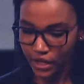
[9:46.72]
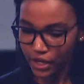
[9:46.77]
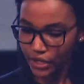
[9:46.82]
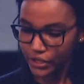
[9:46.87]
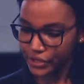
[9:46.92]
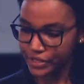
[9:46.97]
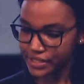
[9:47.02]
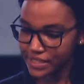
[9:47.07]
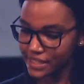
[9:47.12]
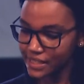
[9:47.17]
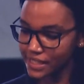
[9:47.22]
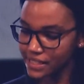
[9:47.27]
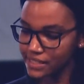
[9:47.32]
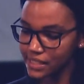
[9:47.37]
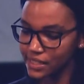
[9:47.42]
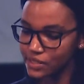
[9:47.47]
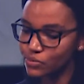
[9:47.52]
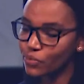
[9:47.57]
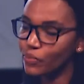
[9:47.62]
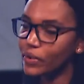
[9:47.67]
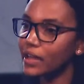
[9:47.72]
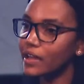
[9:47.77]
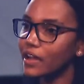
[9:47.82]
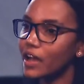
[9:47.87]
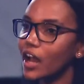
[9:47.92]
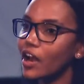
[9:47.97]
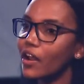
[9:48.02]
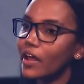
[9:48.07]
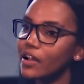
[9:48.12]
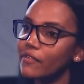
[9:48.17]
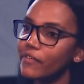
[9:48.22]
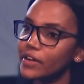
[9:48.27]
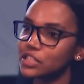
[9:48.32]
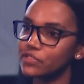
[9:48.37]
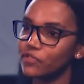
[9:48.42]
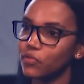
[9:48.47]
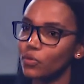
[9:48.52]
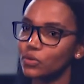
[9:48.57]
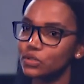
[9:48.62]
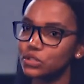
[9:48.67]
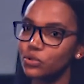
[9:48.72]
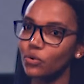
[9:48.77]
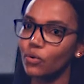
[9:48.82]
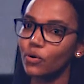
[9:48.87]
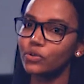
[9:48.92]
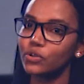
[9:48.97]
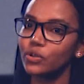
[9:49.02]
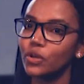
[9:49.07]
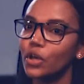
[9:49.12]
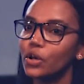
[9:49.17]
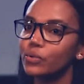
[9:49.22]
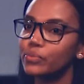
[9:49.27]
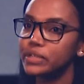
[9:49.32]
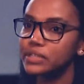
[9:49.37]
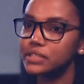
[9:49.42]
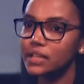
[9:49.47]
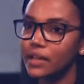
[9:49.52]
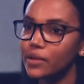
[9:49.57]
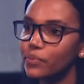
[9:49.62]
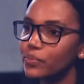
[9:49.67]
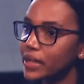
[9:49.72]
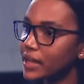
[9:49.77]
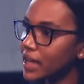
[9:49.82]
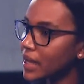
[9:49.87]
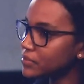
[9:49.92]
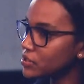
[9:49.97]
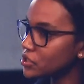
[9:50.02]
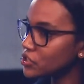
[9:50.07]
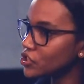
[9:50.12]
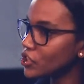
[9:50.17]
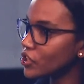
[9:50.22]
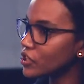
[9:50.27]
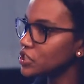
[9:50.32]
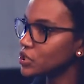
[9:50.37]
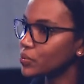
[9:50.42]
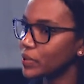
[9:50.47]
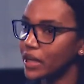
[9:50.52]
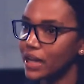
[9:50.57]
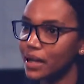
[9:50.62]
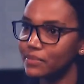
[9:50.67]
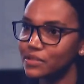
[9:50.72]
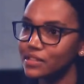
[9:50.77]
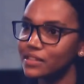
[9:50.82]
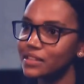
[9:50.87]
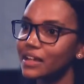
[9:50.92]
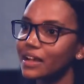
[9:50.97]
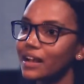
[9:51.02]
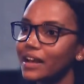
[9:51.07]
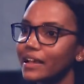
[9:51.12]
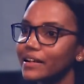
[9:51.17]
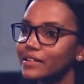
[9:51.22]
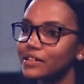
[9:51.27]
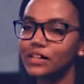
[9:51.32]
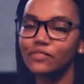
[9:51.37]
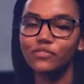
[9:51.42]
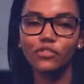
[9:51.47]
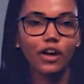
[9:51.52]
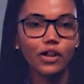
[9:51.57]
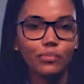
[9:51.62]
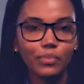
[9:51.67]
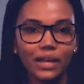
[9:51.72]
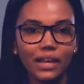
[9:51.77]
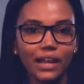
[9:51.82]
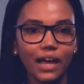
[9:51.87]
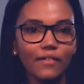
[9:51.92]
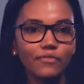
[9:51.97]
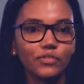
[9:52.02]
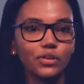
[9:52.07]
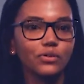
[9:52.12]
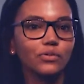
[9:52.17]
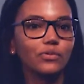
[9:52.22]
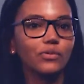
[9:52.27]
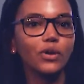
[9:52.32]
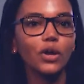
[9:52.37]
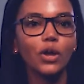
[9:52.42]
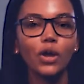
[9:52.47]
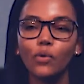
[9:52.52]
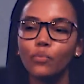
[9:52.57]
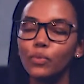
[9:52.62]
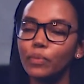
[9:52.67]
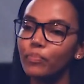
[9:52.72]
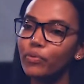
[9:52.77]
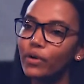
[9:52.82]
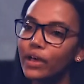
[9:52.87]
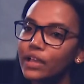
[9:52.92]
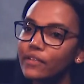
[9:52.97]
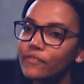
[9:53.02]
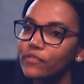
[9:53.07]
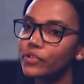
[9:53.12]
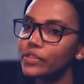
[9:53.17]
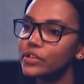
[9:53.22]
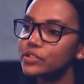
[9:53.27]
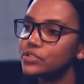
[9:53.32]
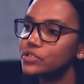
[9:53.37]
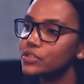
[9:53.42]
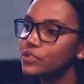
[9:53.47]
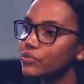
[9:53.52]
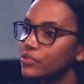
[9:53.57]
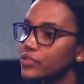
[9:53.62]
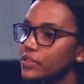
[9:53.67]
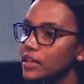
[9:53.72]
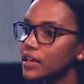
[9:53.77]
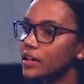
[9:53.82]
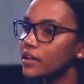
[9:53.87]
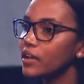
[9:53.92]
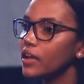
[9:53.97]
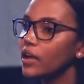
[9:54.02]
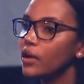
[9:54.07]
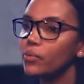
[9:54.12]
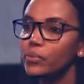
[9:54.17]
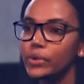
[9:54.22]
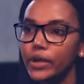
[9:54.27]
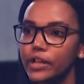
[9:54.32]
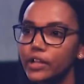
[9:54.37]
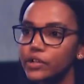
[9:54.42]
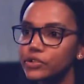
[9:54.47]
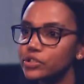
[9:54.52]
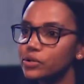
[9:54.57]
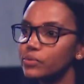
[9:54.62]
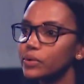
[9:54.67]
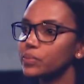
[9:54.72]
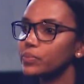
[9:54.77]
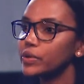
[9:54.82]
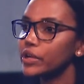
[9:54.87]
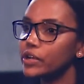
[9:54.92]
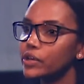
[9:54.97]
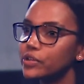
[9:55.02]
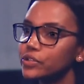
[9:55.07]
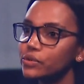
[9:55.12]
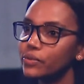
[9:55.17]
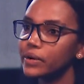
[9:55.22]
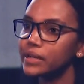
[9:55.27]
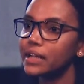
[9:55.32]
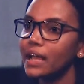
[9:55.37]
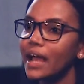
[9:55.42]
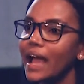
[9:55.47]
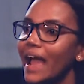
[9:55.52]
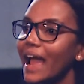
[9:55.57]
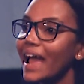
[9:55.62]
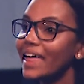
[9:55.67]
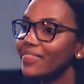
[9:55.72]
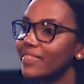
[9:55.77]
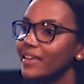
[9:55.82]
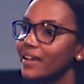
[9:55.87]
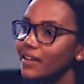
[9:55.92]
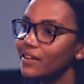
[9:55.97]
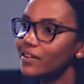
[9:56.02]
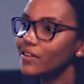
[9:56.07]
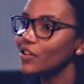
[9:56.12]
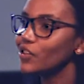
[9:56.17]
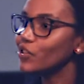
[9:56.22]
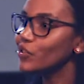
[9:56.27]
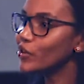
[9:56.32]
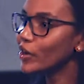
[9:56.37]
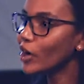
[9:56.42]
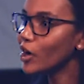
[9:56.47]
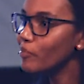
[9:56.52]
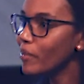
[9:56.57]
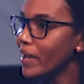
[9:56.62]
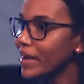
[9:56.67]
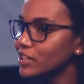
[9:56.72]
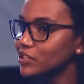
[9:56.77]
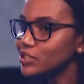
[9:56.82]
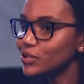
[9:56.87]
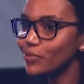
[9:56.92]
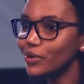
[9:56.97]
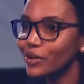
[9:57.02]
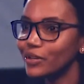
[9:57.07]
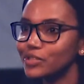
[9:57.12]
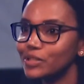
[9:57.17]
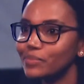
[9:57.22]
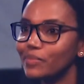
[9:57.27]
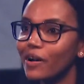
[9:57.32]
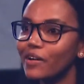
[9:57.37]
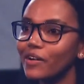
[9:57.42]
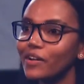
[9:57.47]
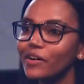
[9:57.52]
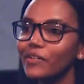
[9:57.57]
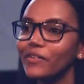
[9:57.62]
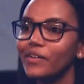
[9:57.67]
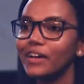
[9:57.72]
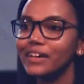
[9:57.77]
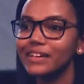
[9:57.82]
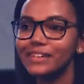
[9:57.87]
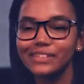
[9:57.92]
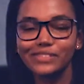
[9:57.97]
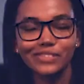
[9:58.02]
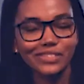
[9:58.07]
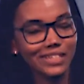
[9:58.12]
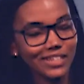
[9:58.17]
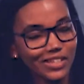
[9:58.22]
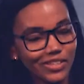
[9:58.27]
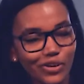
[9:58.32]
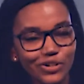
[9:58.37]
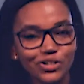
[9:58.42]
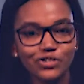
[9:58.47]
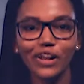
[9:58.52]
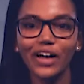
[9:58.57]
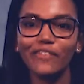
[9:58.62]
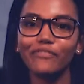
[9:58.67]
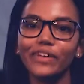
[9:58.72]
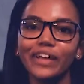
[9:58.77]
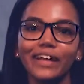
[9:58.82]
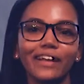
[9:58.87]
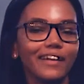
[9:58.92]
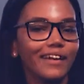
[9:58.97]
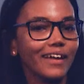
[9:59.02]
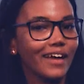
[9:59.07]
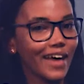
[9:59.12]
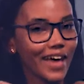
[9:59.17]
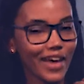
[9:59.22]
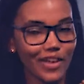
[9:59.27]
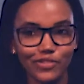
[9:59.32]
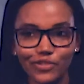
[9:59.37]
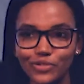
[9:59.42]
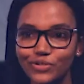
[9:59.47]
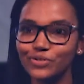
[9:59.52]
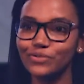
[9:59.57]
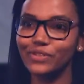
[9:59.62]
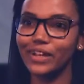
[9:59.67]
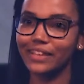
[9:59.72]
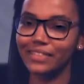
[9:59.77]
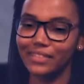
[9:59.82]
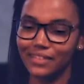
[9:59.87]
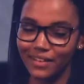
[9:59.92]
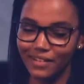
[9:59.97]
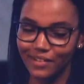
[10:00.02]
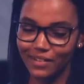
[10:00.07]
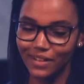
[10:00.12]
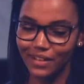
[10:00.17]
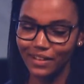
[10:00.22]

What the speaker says: You see, this is where a lot of us fall short. We say, we come to church, we come to the collective, God, we love you, we're praying for this new thing, we're going to do it. And then you go back to work tomorrow, sit in your traffic, and you do nothing.